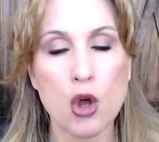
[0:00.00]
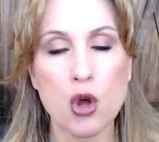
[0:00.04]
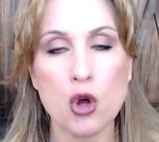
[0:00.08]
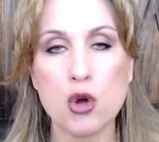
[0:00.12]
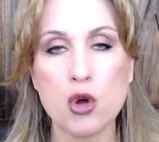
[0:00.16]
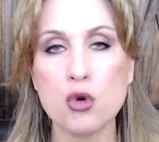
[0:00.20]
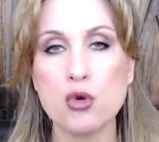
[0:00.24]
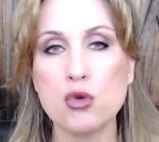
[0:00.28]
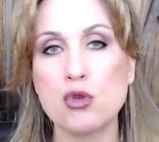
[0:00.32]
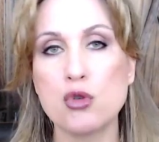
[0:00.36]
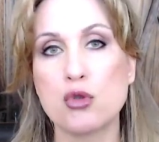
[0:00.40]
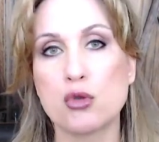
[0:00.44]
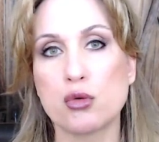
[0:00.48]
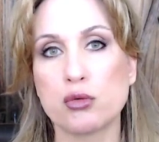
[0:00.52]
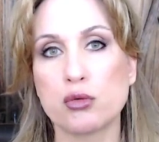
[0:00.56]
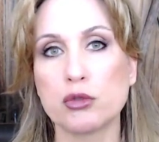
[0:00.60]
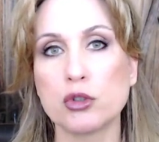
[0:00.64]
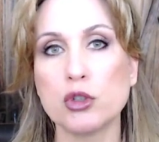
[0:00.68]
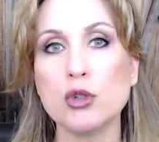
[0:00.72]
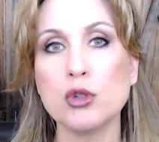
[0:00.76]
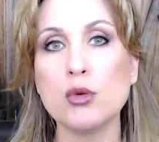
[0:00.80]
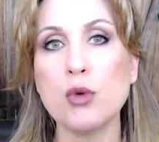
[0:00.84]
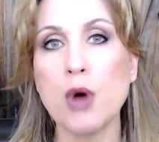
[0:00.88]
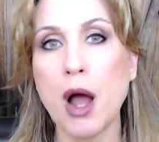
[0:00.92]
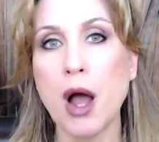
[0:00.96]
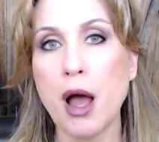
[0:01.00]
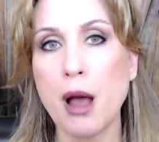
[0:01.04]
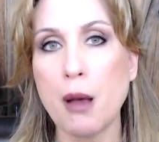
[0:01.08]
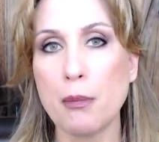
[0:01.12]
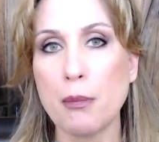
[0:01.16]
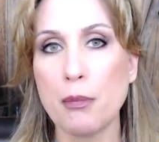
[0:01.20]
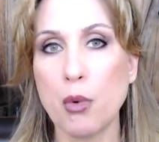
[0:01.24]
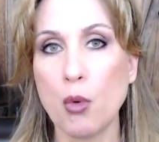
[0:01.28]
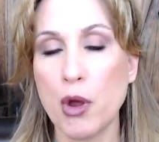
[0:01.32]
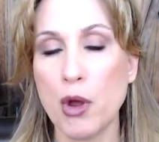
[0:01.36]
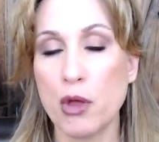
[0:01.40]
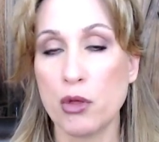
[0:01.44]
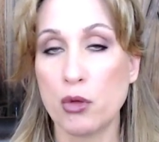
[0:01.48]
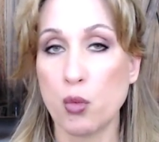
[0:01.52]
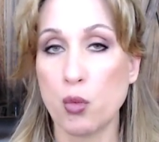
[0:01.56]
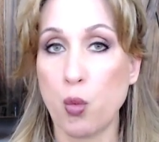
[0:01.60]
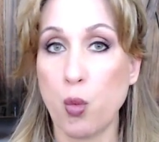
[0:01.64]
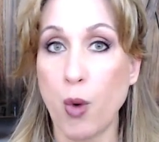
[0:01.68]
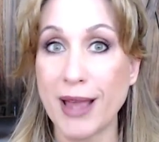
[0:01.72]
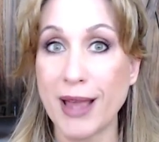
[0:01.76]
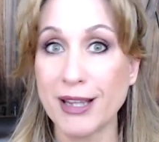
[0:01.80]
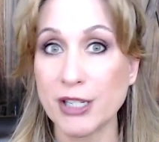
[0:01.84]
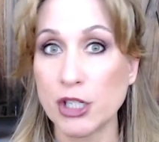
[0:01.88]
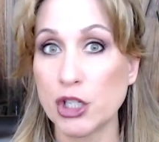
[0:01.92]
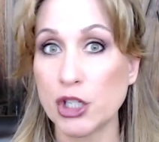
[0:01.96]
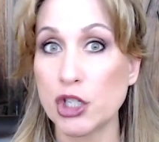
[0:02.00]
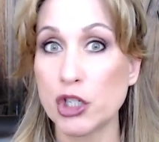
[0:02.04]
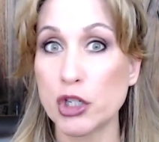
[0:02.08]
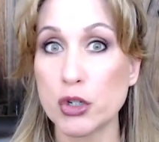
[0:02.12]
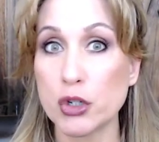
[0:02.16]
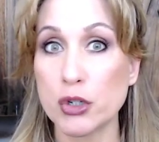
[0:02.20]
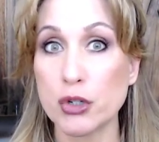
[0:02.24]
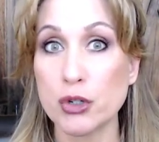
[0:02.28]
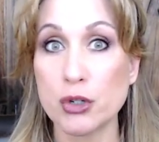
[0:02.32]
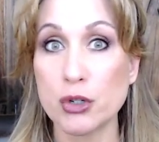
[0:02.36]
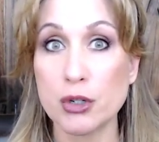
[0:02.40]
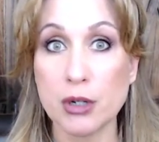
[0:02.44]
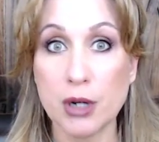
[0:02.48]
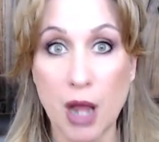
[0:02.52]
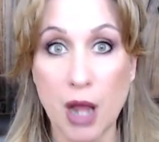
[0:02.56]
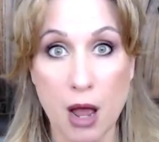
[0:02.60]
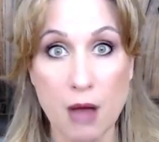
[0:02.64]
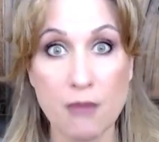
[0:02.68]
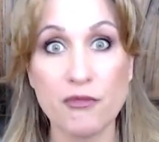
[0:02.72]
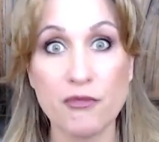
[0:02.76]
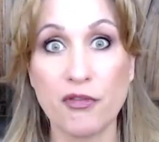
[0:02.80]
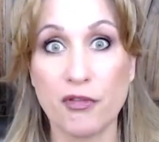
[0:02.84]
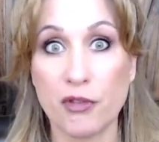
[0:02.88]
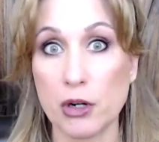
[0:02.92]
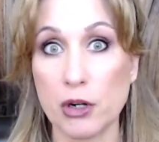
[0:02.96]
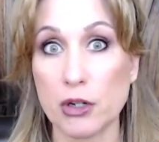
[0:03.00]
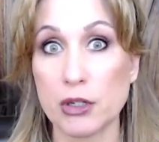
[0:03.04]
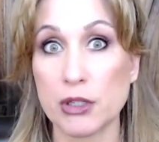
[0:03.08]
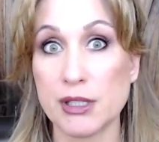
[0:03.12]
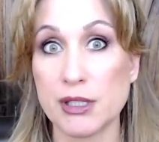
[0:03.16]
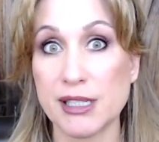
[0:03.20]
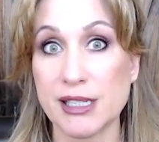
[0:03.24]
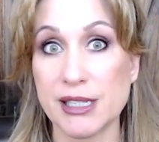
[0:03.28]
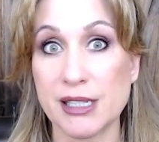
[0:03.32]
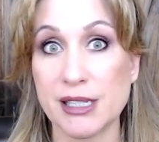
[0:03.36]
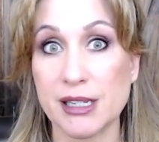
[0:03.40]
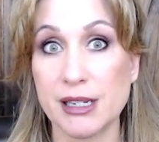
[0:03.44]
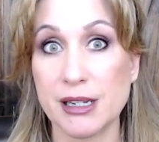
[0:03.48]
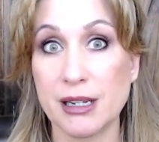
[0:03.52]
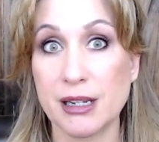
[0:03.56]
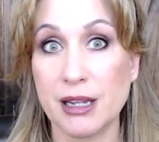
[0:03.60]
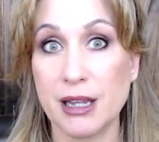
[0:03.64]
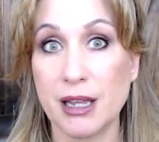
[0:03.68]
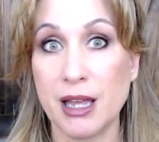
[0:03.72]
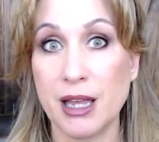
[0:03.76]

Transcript: who grew up with Western comforts